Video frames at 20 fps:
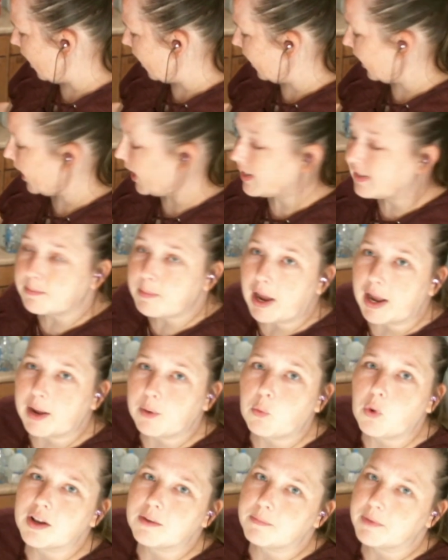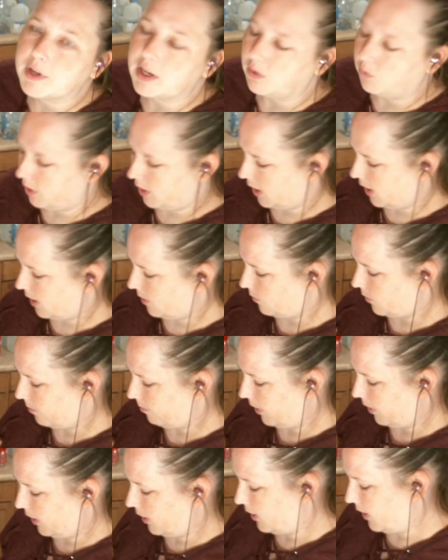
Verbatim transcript: It's my one meal, when I eat one meal a